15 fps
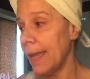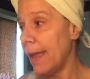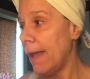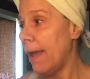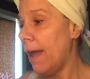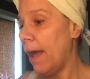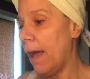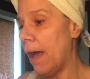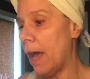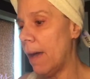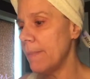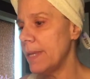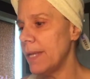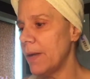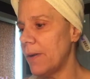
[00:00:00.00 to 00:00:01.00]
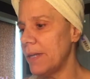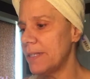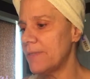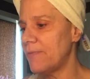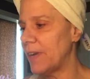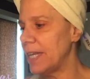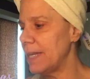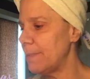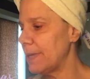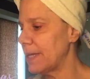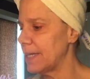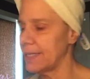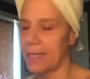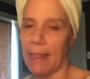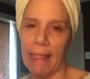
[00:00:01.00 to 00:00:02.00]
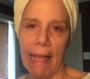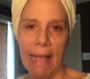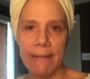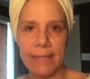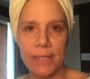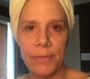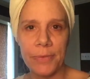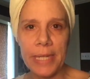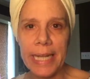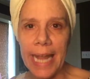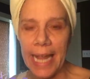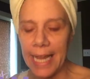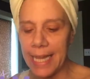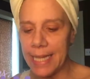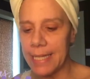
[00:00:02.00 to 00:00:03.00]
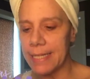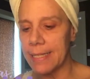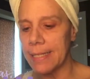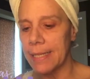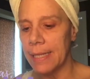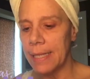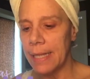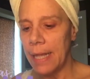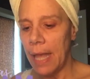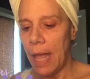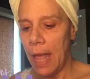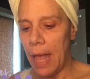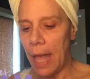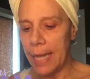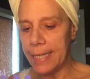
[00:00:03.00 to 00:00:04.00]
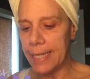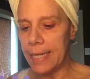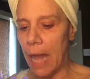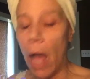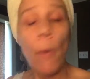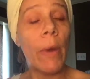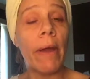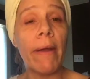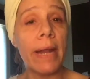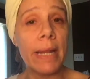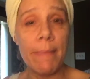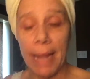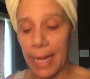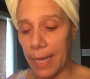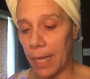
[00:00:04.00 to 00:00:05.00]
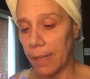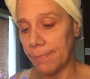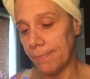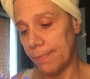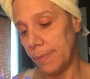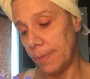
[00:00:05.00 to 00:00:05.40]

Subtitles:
You know, it's funny because the last 3 days I did not wear any makeup.